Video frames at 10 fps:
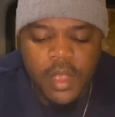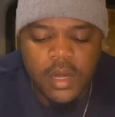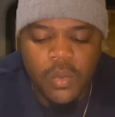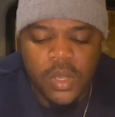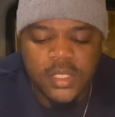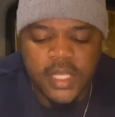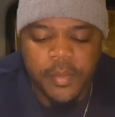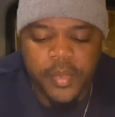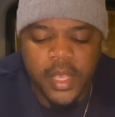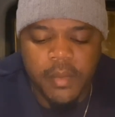ones that
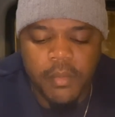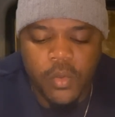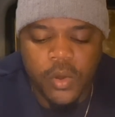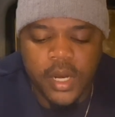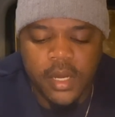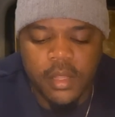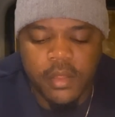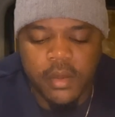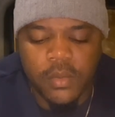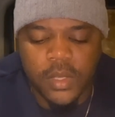pay more than the
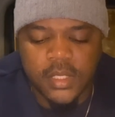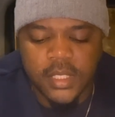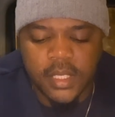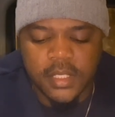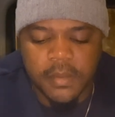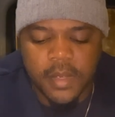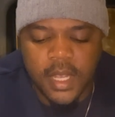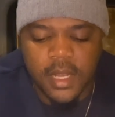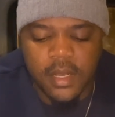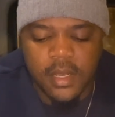31 cents a
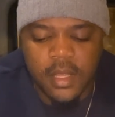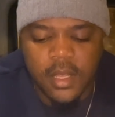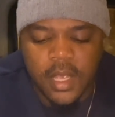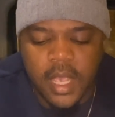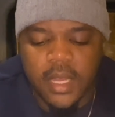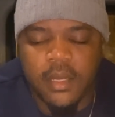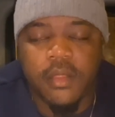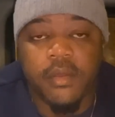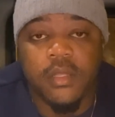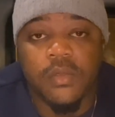mile and the
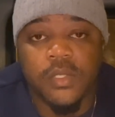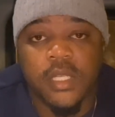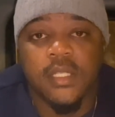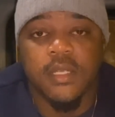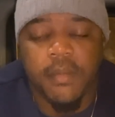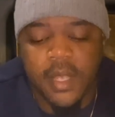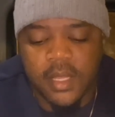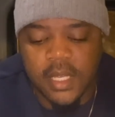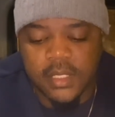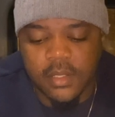32 cents a mile
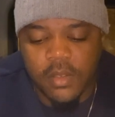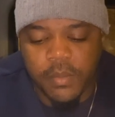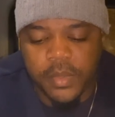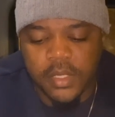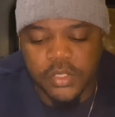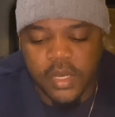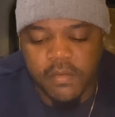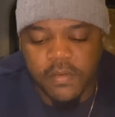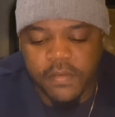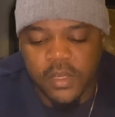as a company driver.
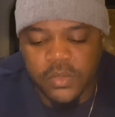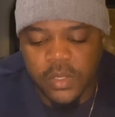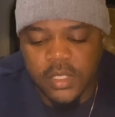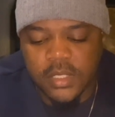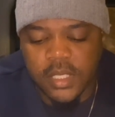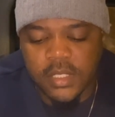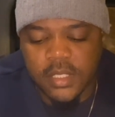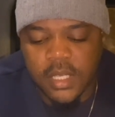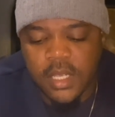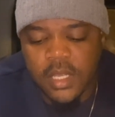The first one, it says
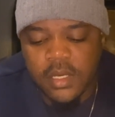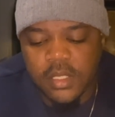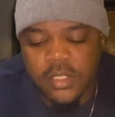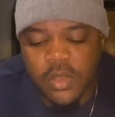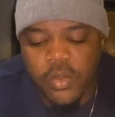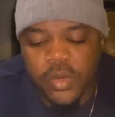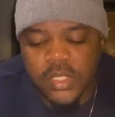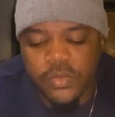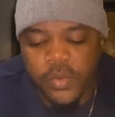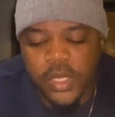the
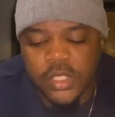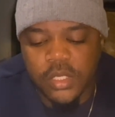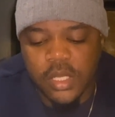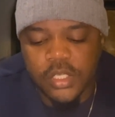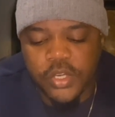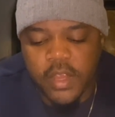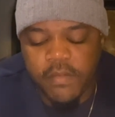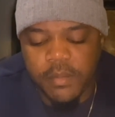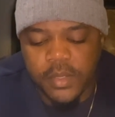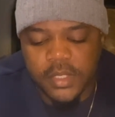Southwest Regional
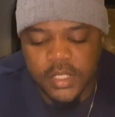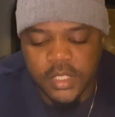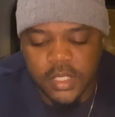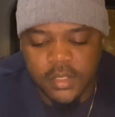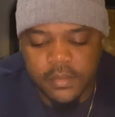Driving Position.